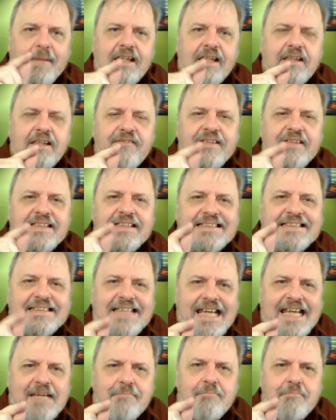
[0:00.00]
made of the
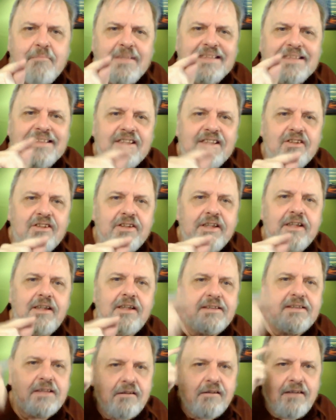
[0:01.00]
same
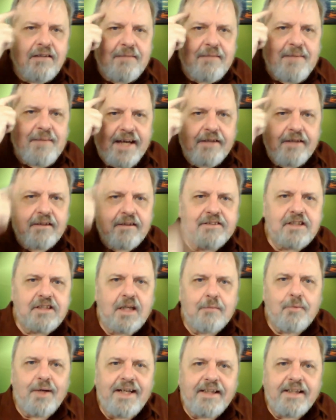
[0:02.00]
material as the gray matter as
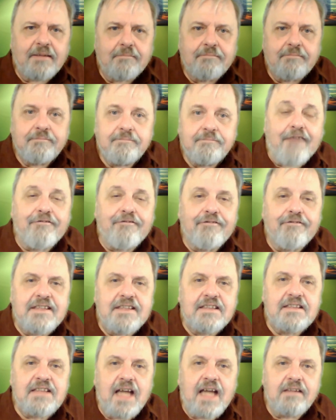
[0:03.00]
our brain.
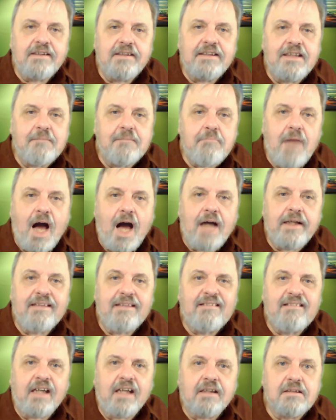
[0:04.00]
Every cell in the
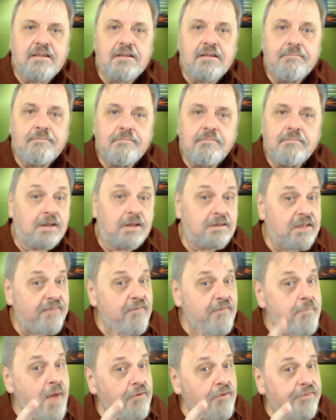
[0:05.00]
body thinks, doesn't
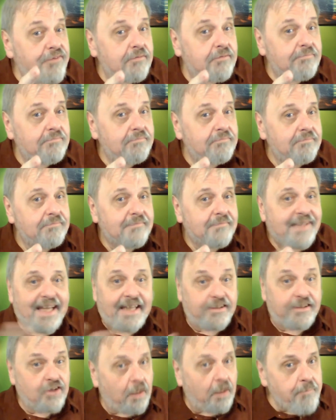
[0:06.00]
have a mouth,
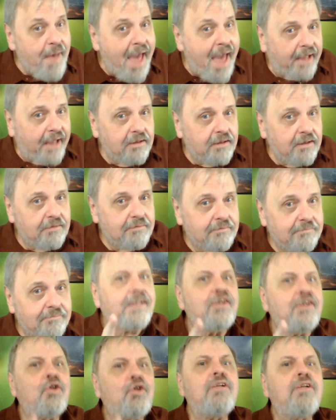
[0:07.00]
can't talk back.
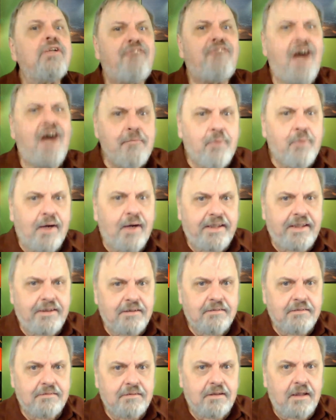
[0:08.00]
It can only
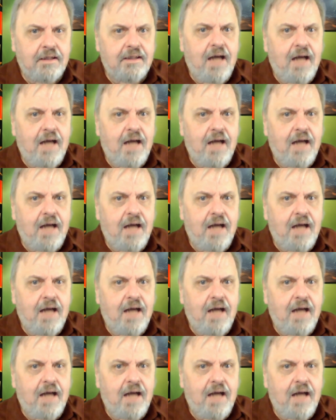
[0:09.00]
vibrate